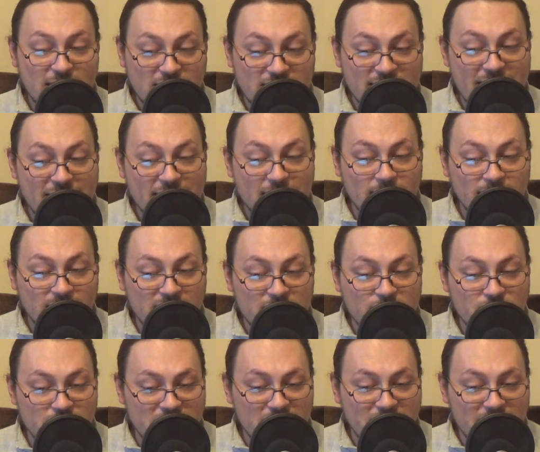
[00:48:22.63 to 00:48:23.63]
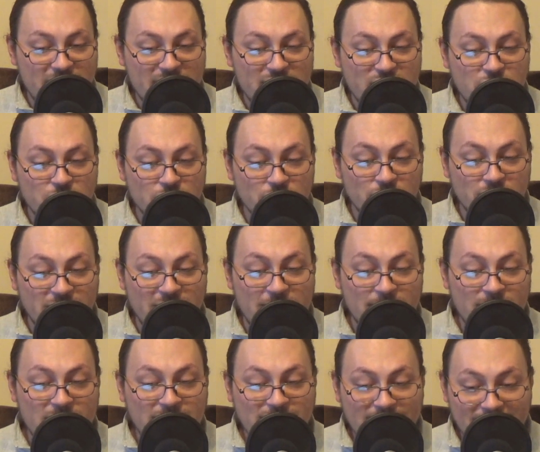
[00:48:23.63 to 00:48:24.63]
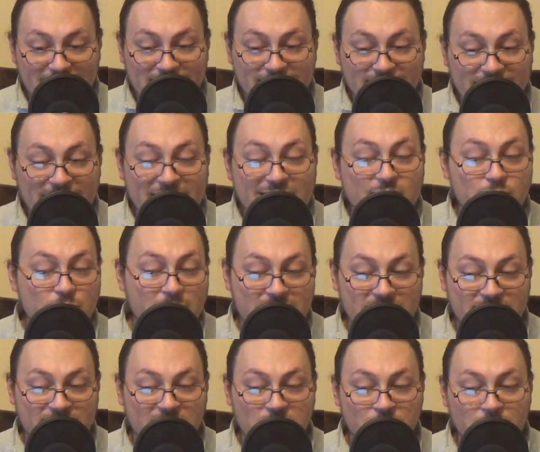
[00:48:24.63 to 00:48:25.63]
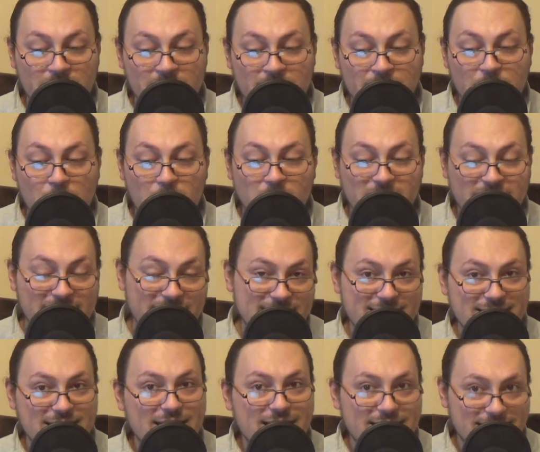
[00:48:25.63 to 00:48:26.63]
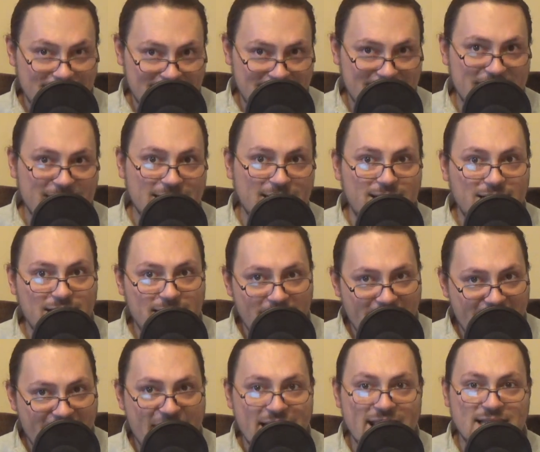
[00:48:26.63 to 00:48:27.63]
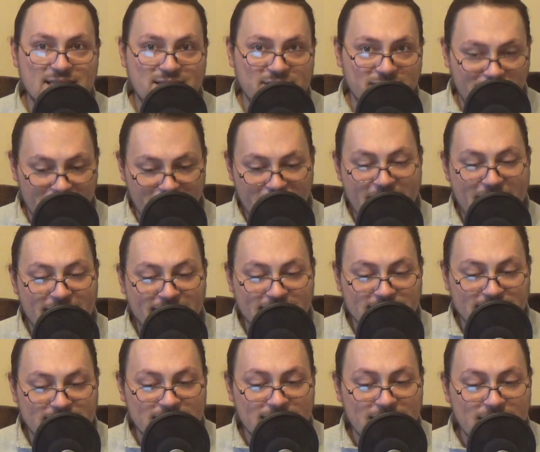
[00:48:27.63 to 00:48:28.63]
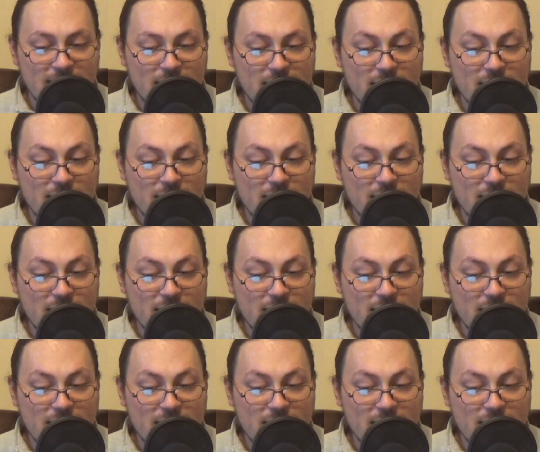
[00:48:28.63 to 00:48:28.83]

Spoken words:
tackle the real issue, namely that their way of doing politics still has fans.